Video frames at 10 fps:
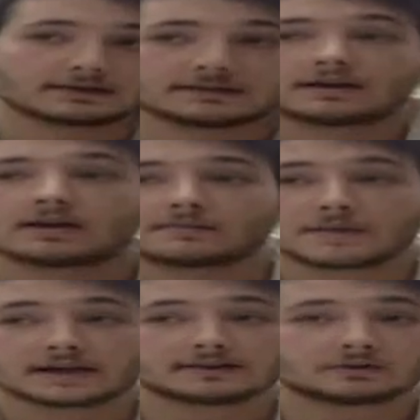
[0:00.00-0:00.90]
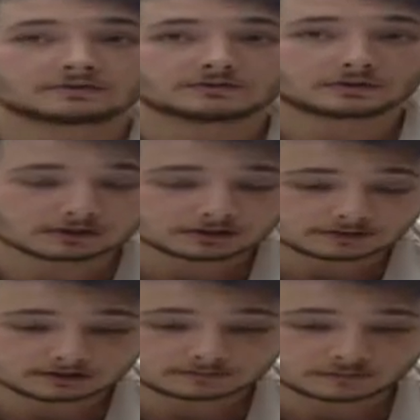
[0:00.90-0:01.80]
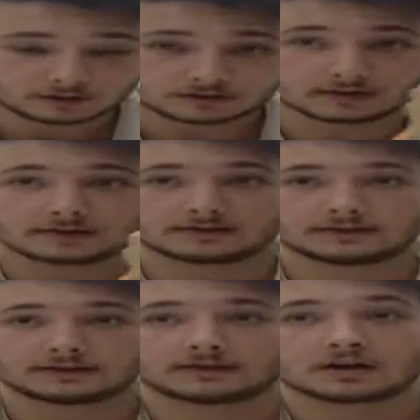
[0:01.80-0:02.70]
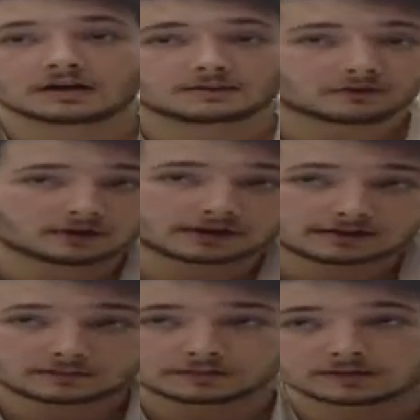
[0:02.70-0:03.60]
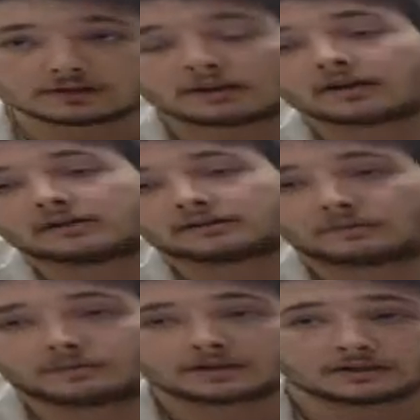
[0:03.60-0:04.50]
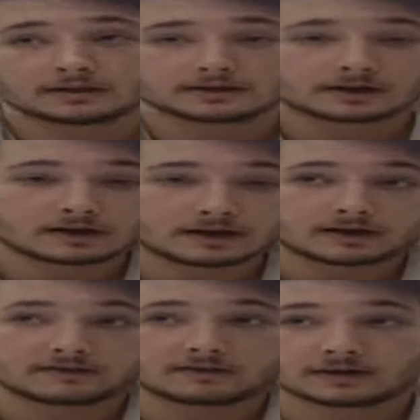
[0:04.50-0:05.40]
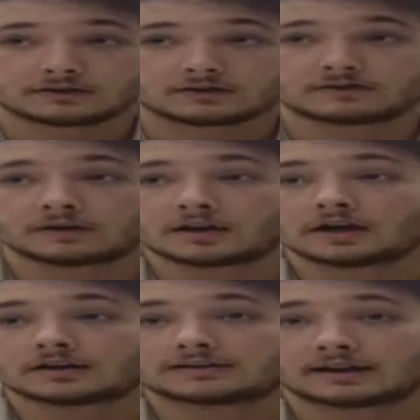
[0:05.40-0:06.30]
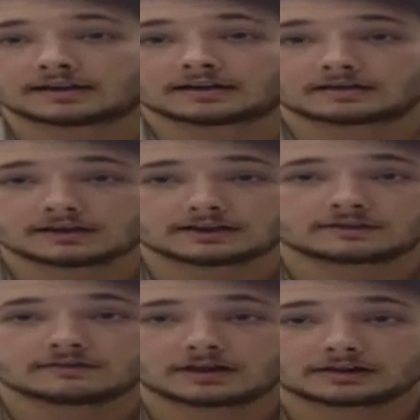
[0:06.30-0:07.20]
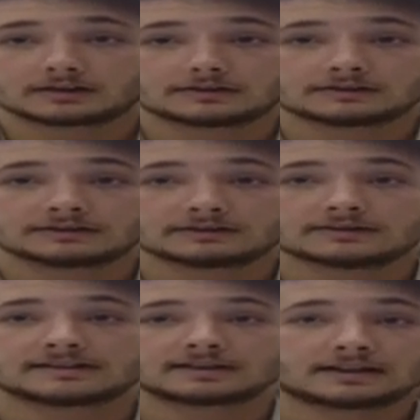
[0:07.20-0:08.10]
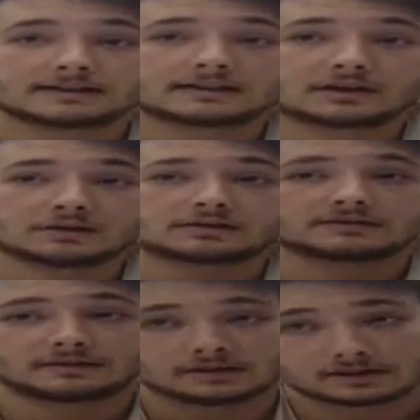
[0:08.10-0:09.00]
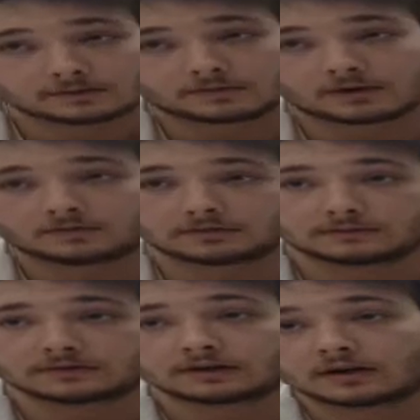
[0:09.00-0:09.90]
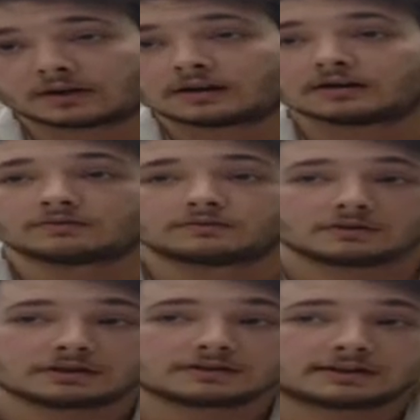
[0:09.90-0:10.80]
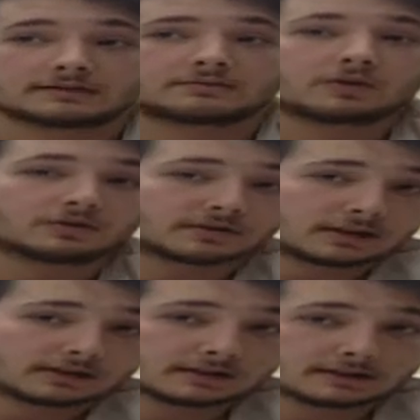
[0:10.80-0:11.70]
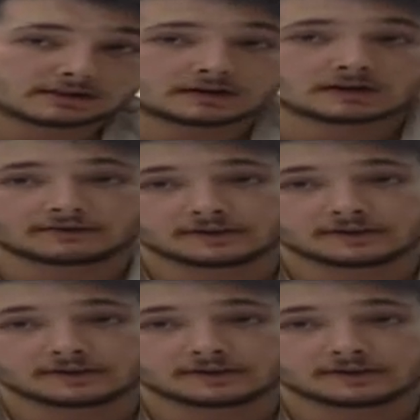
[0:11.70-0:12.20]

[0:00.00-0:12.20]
is based on values and personality. For example, some managers are afraid of taking risk while deciding about serious problems. Values and personalities are